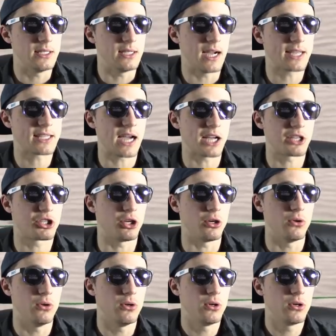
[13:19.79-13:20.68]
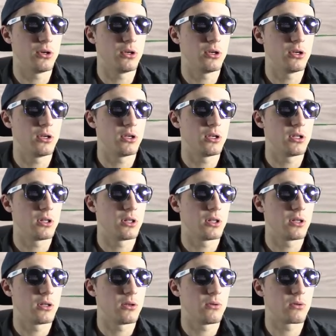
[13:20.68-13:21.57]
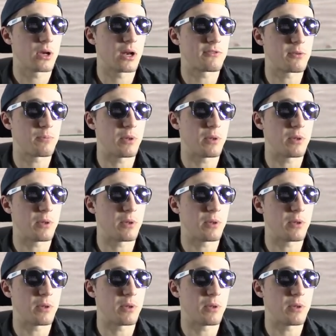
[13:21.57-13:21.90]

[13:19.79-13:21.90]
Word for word: I got you. We're going to have to